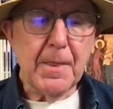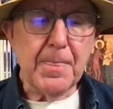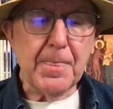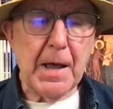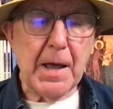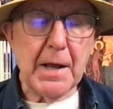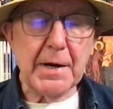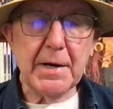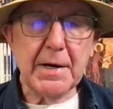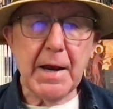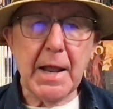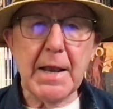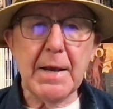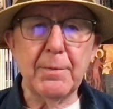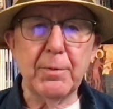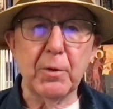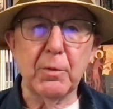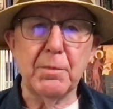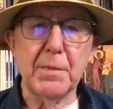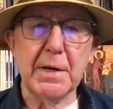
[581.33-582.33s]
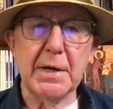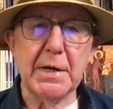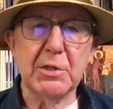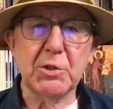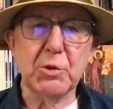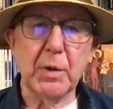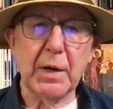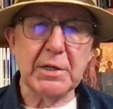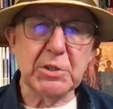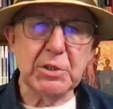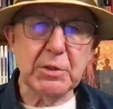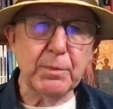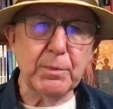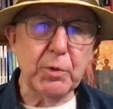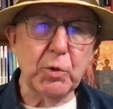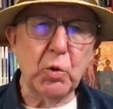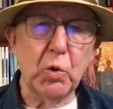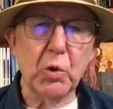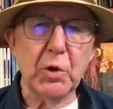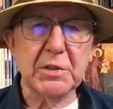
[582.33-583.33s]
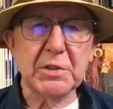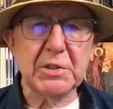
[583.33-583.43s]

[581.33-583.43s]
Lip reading: that enable me to explore